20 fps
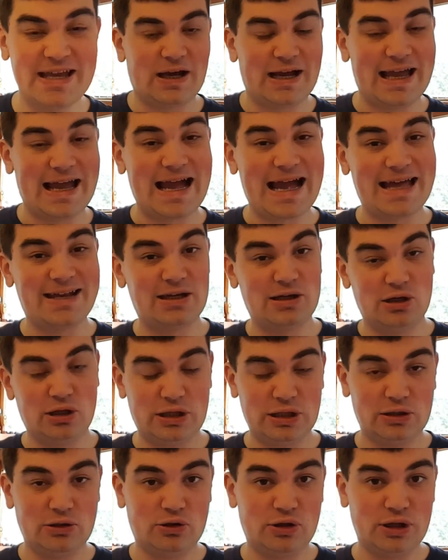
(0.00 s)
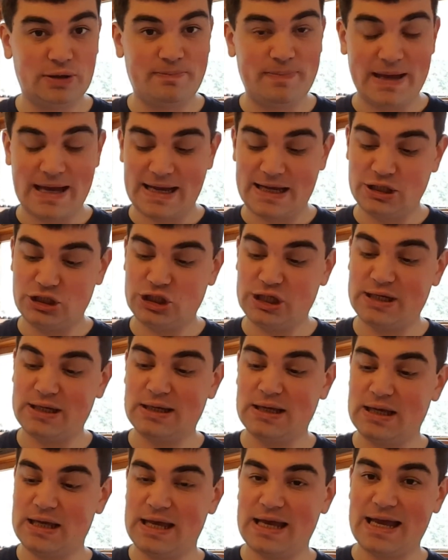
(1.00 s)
I had a look at the packaging